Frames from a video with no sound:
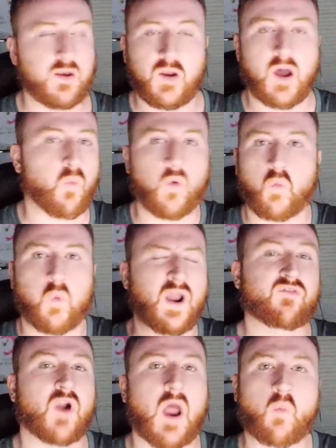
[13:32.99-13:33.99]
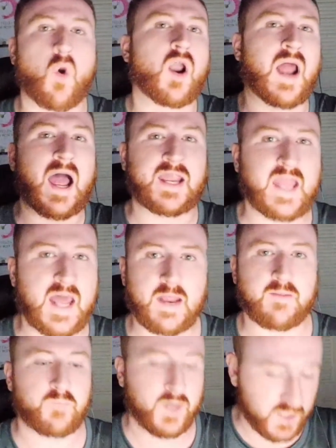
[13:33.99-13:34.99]
Whatever I want, I get
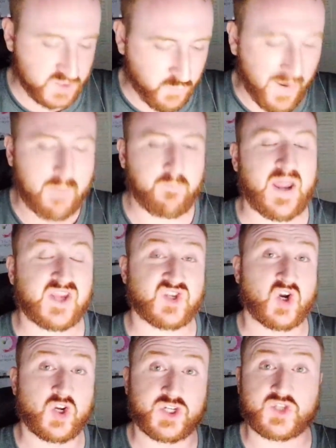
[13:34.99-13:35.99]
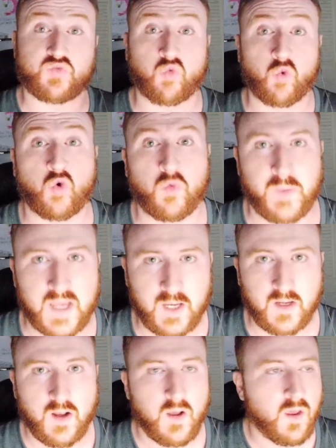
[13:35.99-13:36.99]
it, because my base urges rule me.
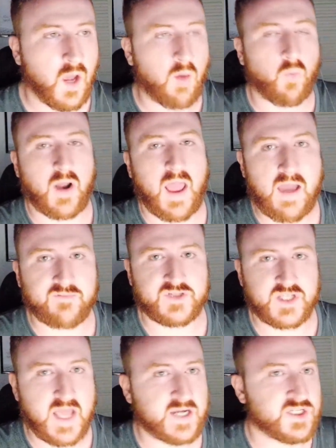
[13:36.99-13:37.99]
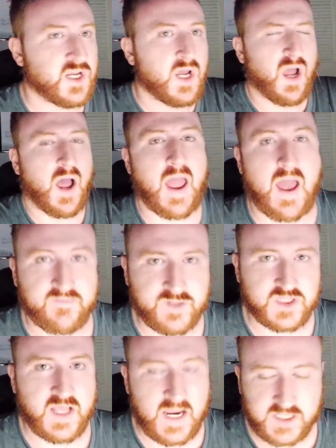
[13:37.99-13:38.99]
I want to have sex, I have
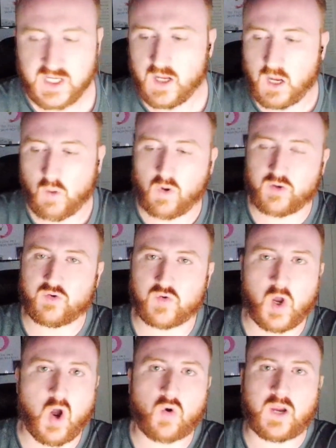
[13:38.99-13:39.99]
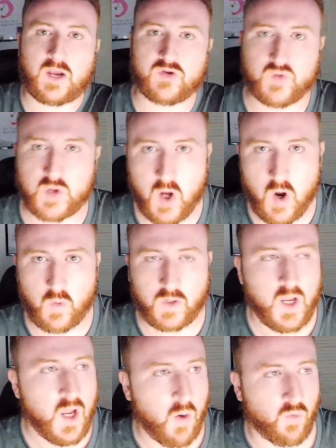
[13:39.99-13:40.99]
sex. I want to do coke, I do coke.
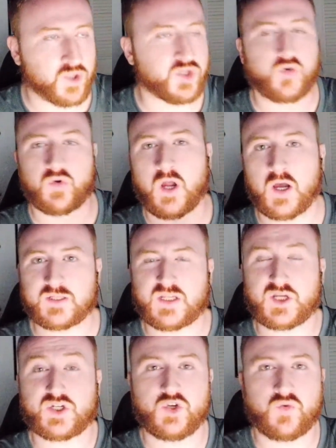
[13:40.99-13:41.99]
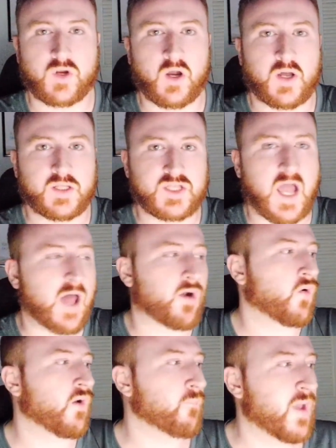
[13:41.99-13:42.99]
I want to shoot guns, I shoot guns. I
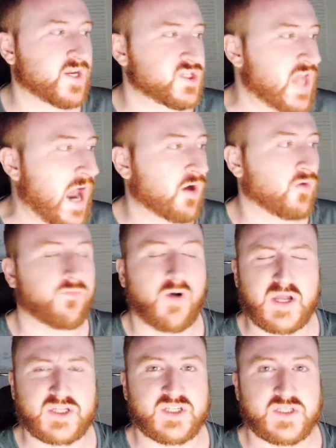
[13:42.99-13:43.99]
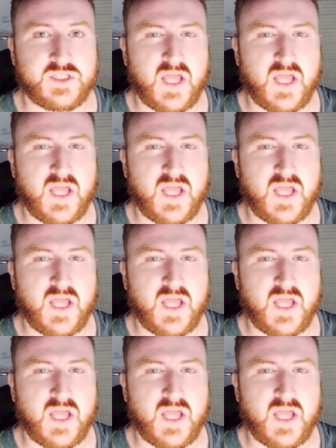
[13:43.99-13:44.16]
don't make sacrifices.